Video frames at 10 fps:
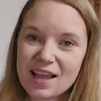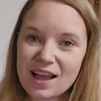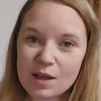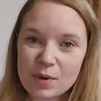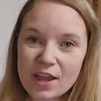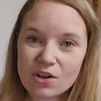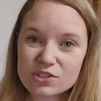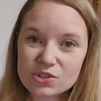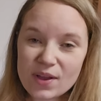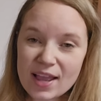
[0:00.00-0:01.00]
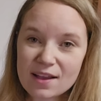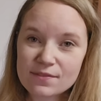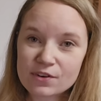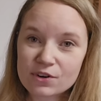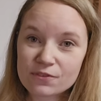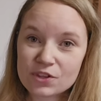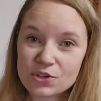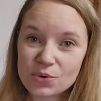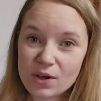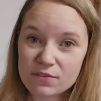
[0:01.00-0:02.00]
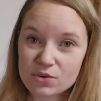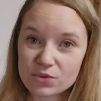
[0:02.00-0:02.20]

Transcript: Um, I also have a review of the